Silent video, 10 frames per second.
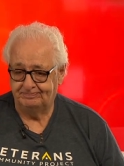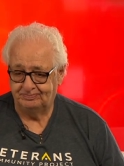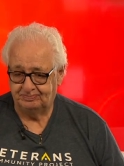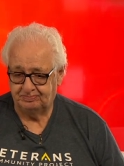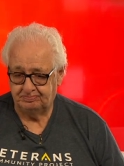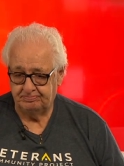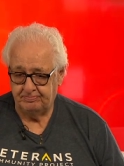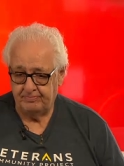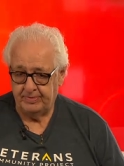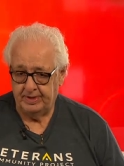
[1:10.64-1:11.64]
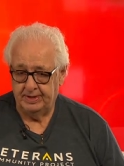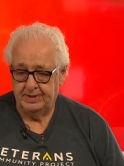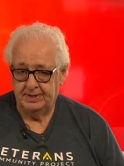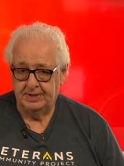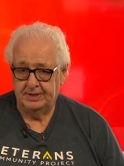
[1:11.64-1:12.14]
for sure.
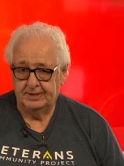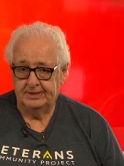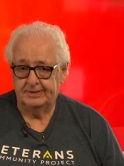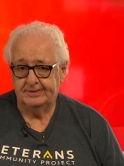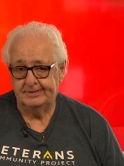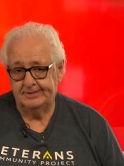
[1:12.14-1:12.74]
Yeah, I